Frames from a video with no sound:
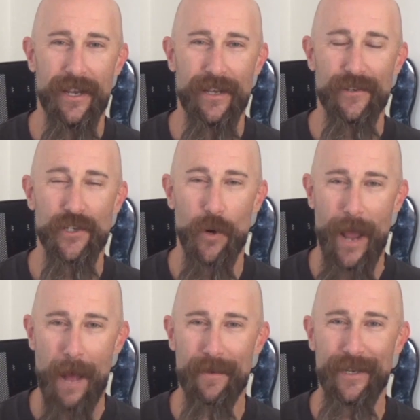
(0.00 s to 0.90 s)
So
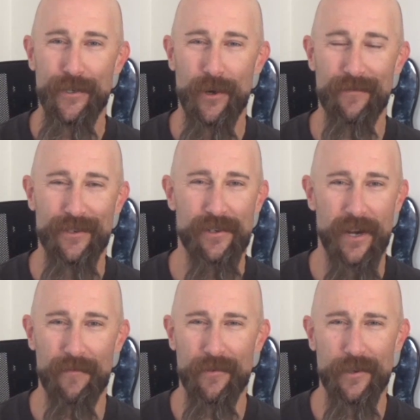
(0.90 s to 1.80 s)
happy to have
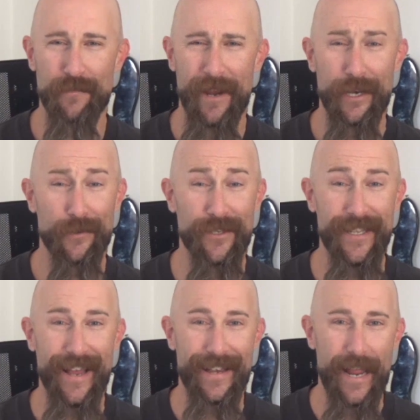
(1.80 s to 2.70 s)
discovered this band. You see
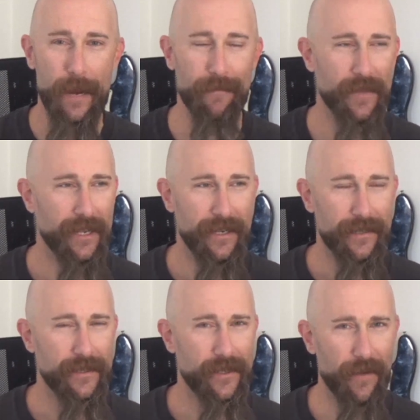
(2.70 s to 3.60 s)
that name,
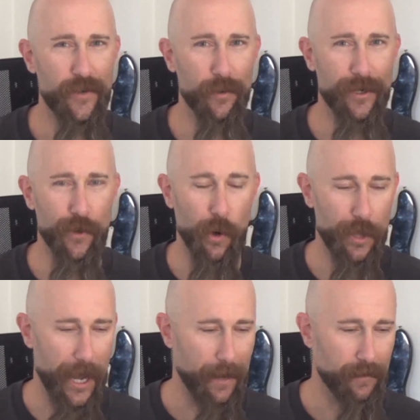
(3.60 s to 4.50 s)
it's tough to ignore
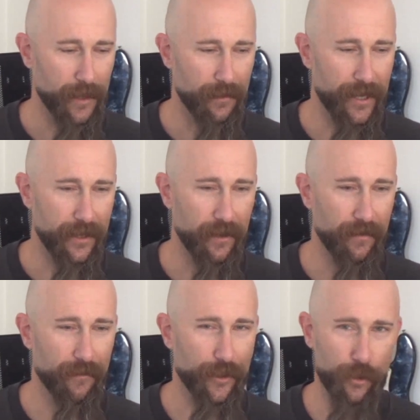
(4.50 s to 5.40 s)
that. You think
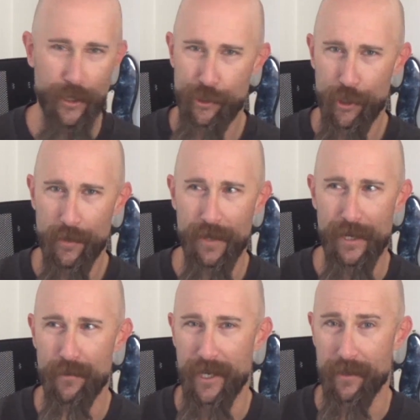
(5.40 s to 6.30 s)
of The Creature and
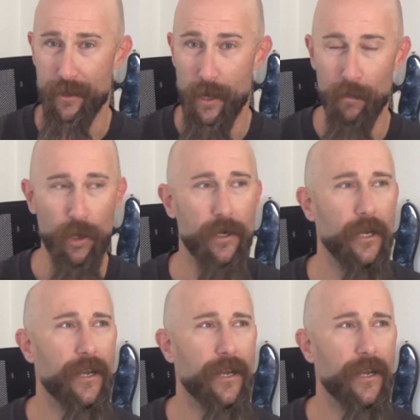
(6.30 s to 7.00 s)
you think of The Number.